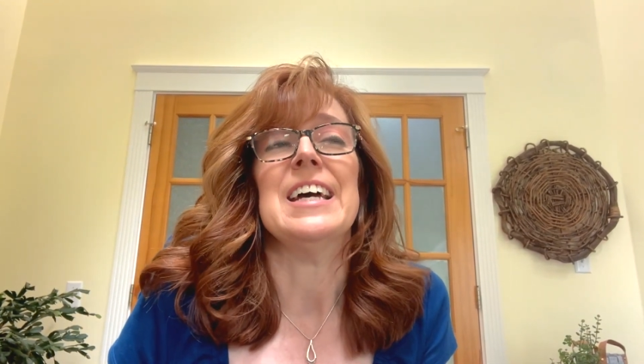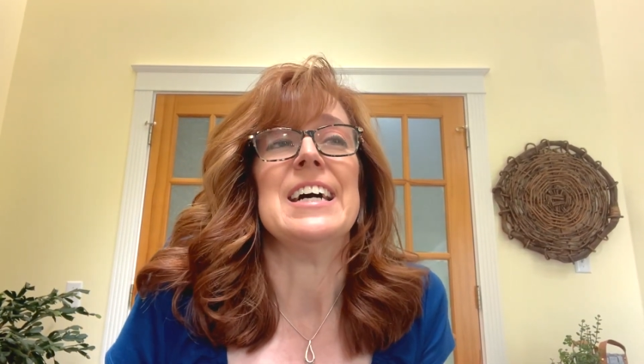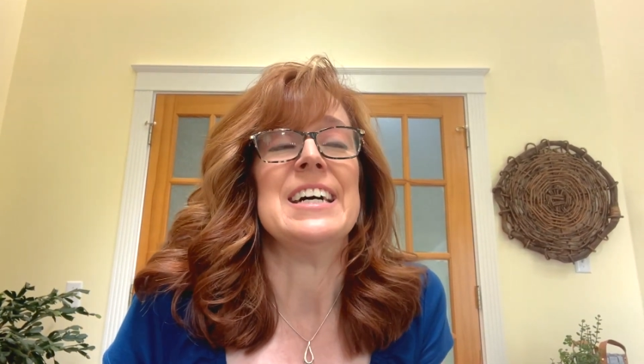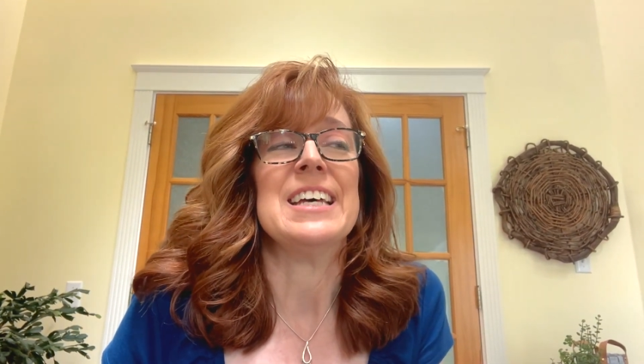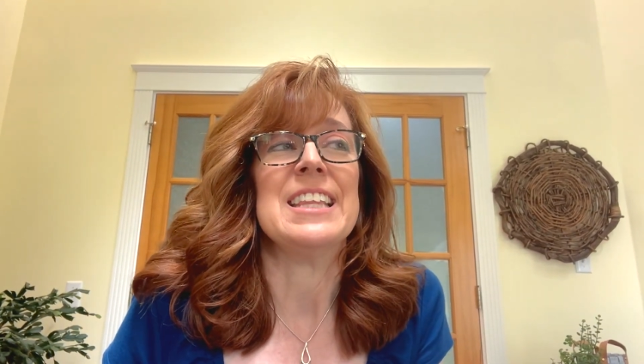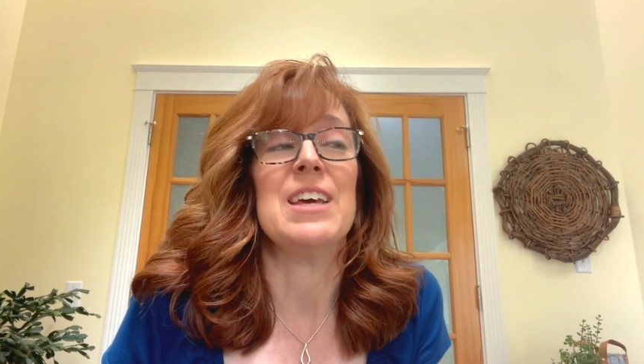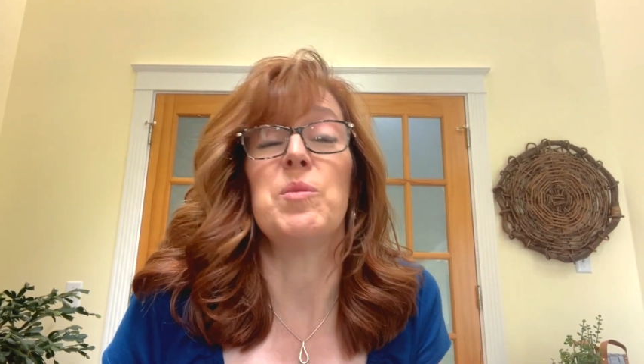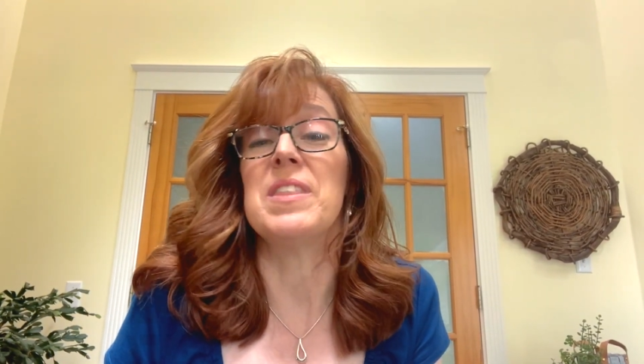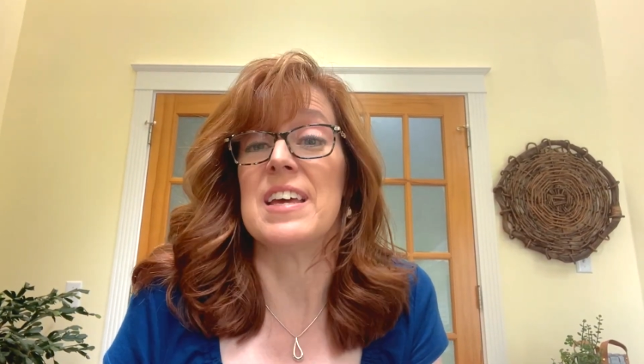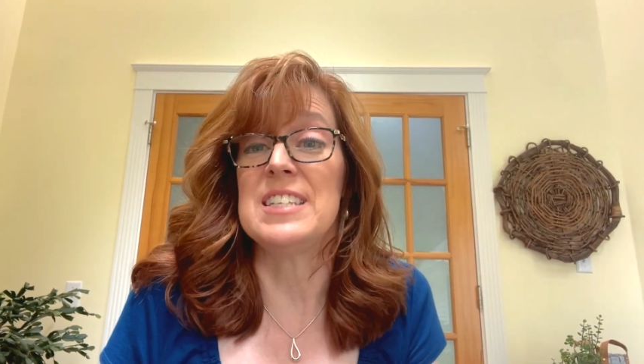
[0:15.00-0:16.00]
Uh, then
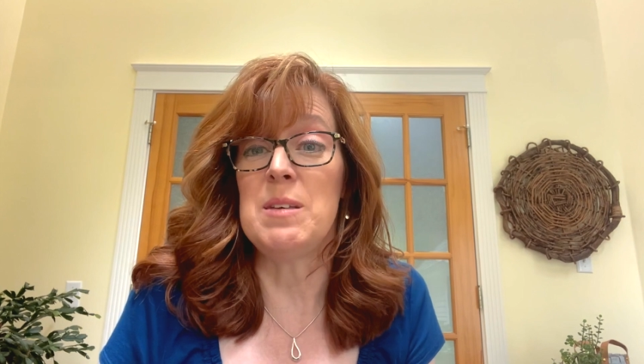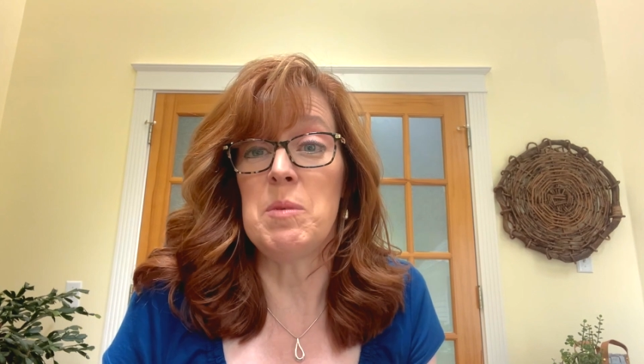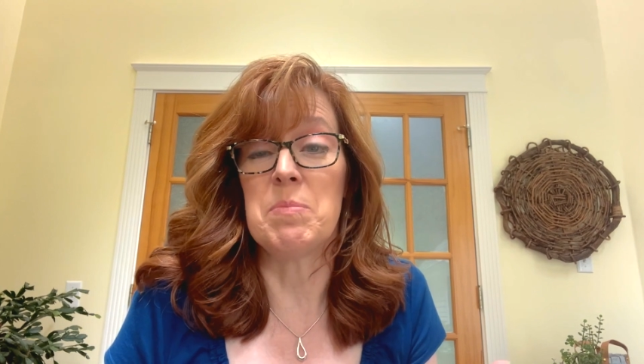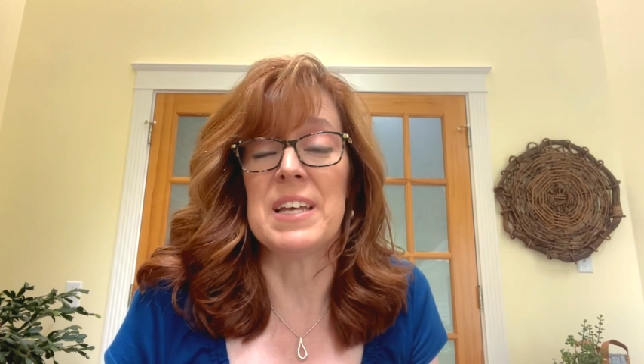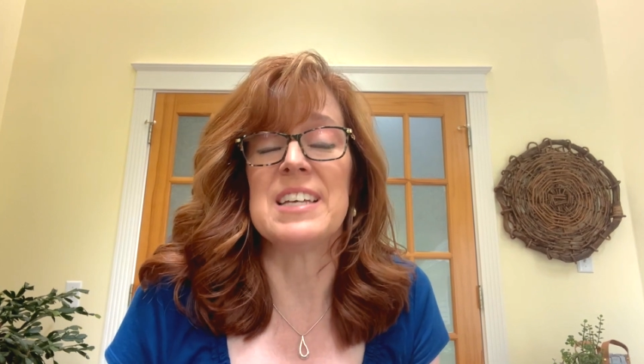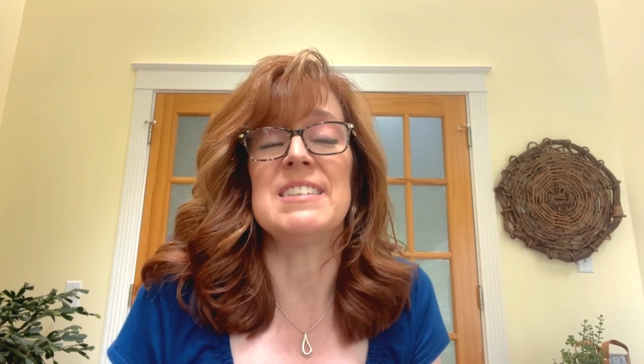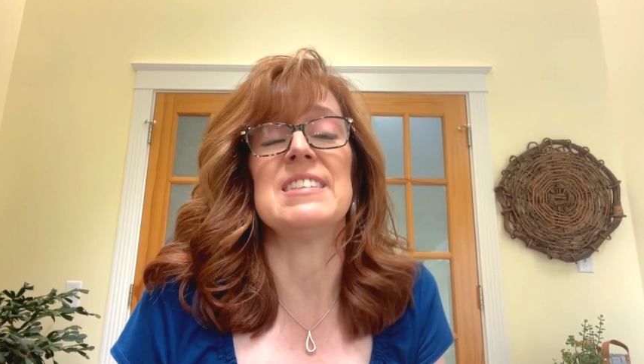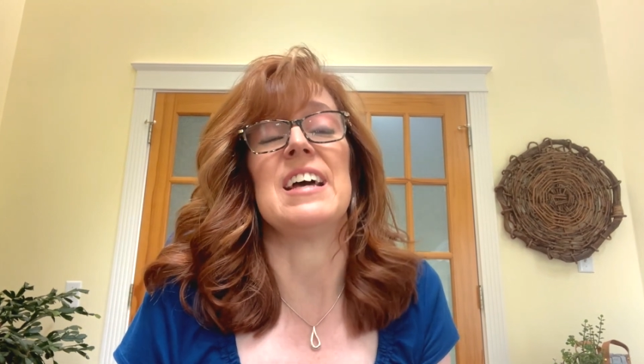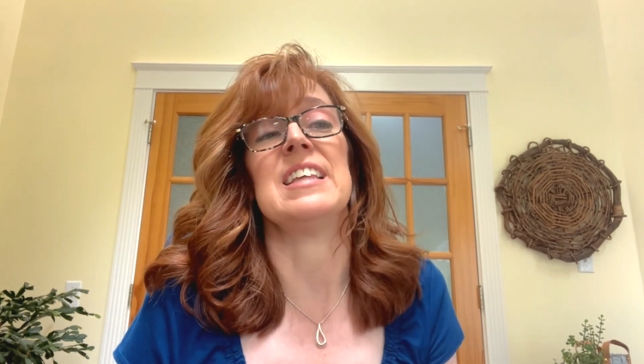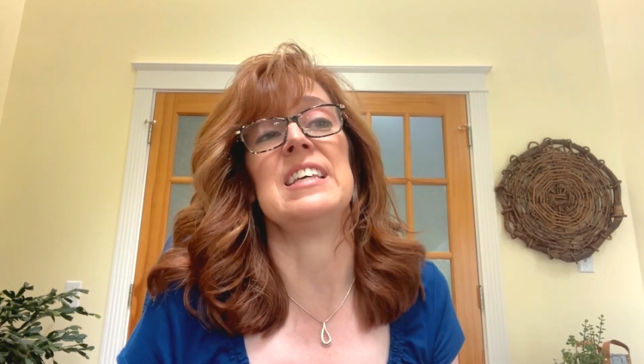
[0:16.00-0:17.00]
with that team in
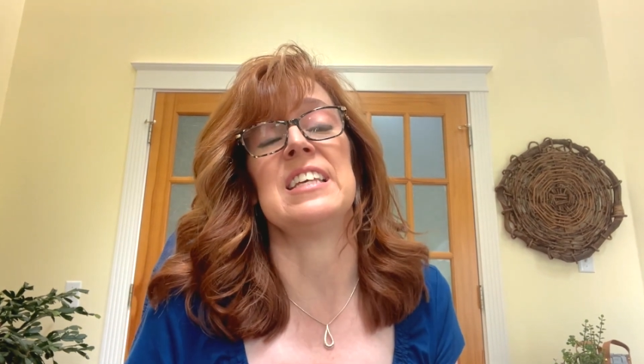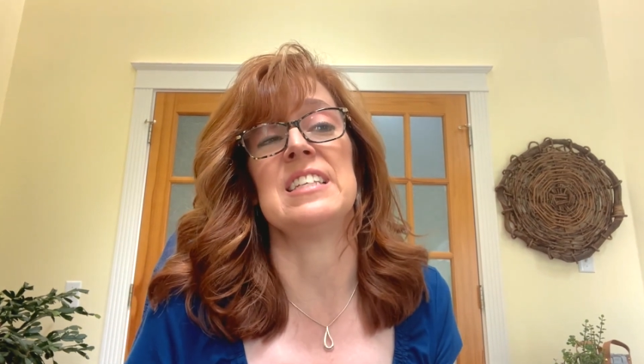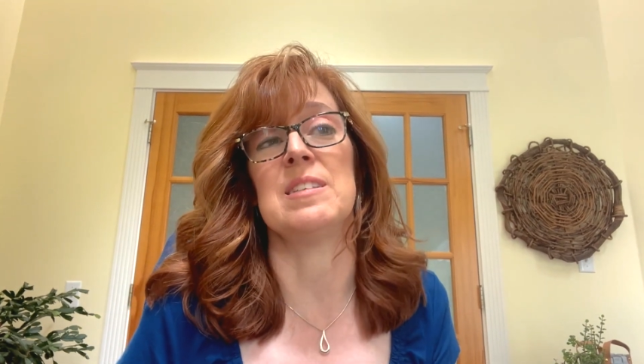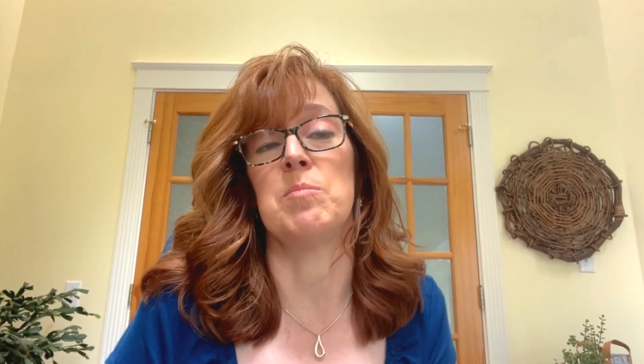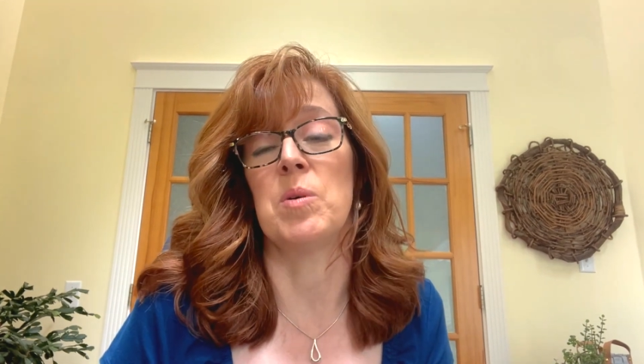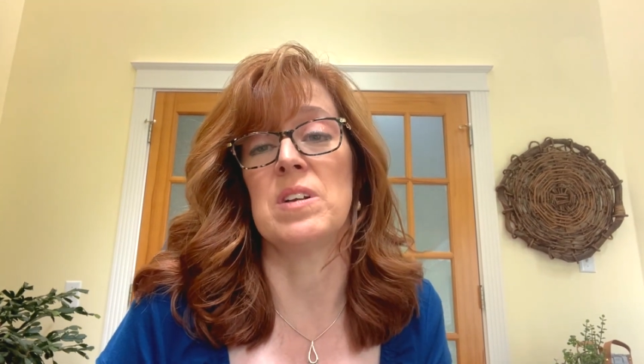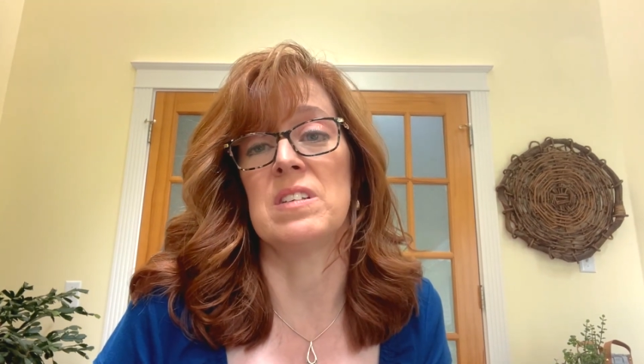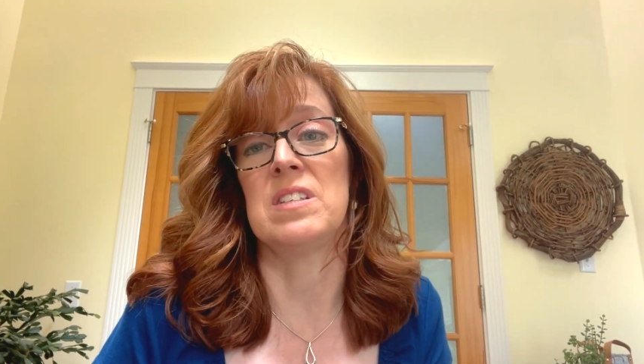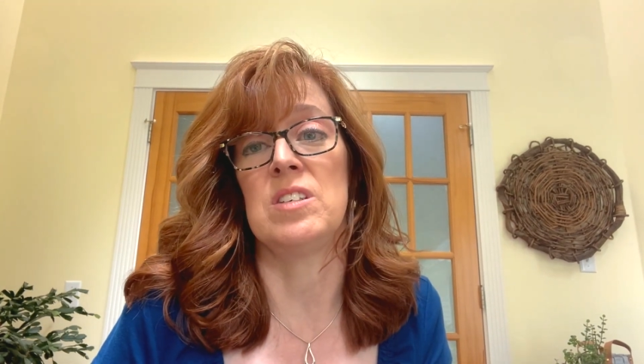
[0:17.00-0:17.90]
place, I think it is important